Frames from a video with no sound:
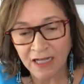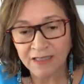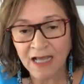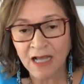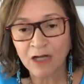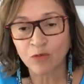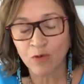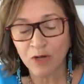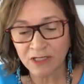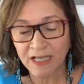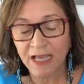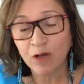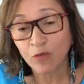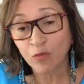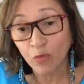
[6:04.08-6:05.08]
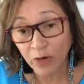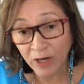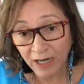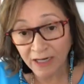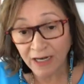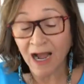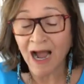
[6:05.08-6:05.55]
that was a
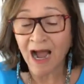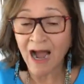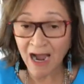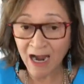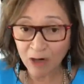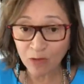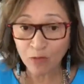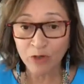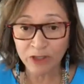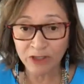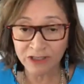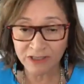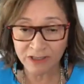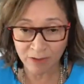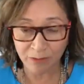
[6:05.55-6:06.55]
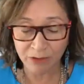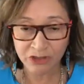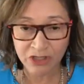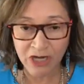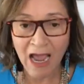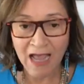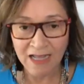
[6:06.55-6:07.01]
win, I would
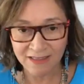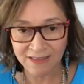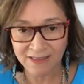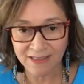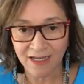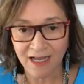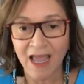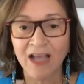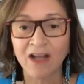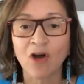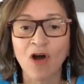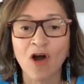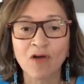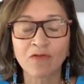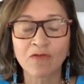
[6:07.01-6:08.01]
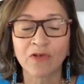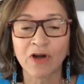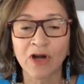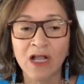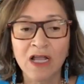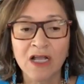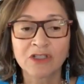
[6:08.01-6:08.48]
suggest, and
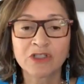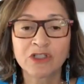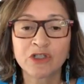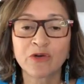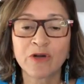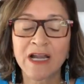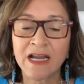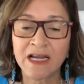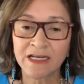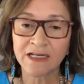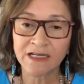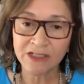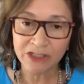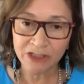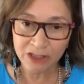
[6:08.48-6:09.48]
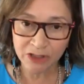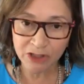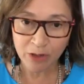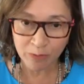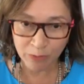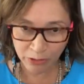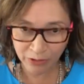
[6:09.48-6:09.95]
offer to indigenous
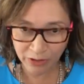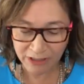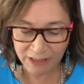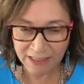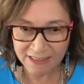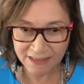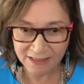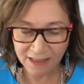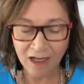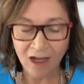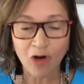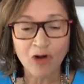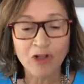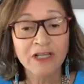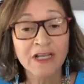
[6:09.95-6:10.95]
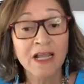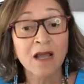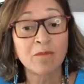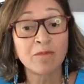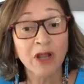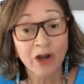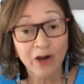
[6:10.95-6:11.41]
communities or the
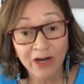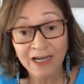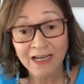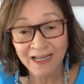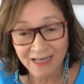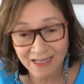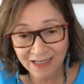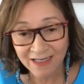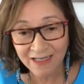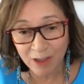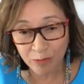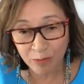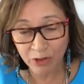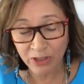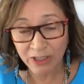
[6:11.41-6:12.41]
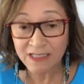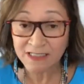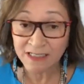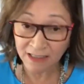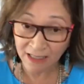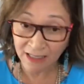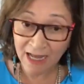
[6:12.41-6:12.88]
American Indian communities
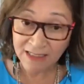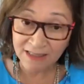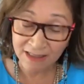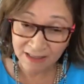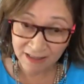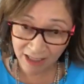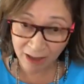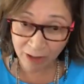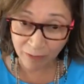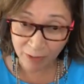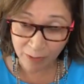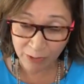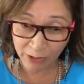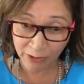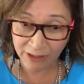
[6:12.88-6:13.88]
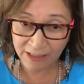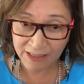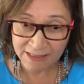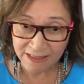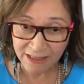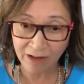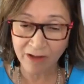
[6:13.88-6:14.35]
and Alaska Native
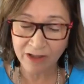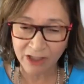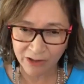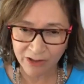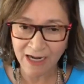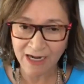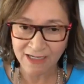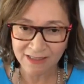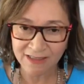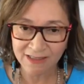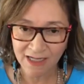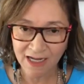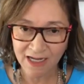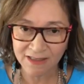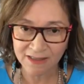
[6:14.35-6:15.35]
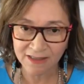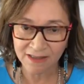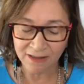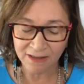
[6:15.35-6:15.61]
communities here in the United States,